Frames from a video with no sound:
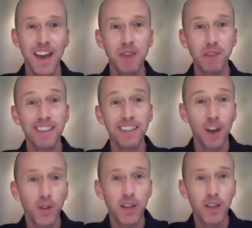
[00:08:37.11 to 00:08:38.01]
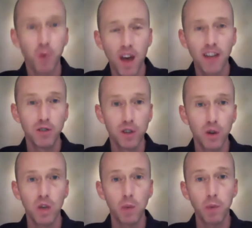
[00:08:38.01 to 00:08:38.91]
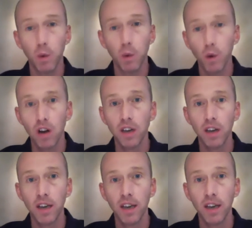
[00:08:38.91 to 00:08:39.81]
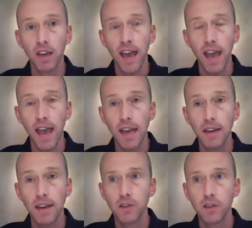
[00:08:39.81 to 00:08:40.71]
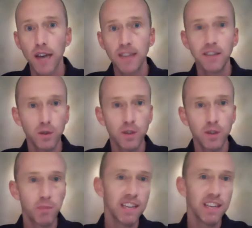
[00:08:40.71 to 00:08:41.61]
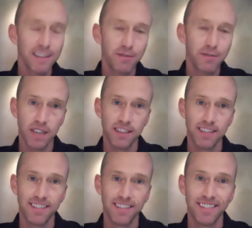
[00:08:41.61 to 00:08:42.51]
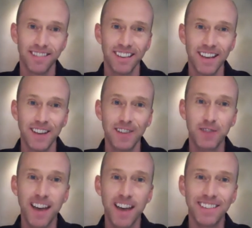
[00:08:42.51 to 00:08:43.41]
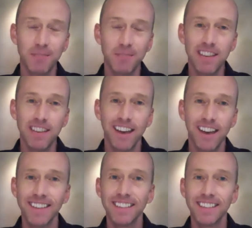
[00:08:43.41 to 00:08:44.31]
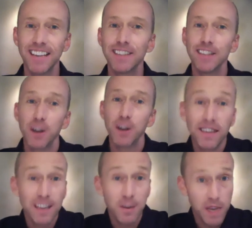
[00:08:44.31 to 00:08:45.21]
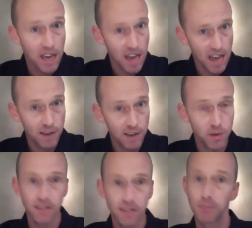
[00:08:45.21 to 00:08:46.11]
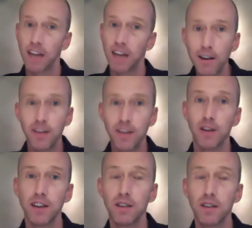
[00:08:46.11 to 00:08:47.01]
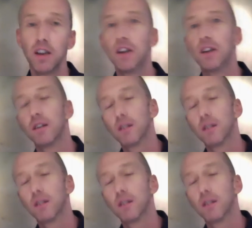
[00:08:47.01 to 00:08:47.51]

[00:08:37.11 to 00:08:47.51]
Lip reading: Being the only one who shows up at work and tries to do something different. Tries to be the guy that says, you know, I think we can do this. I'm tired of hearing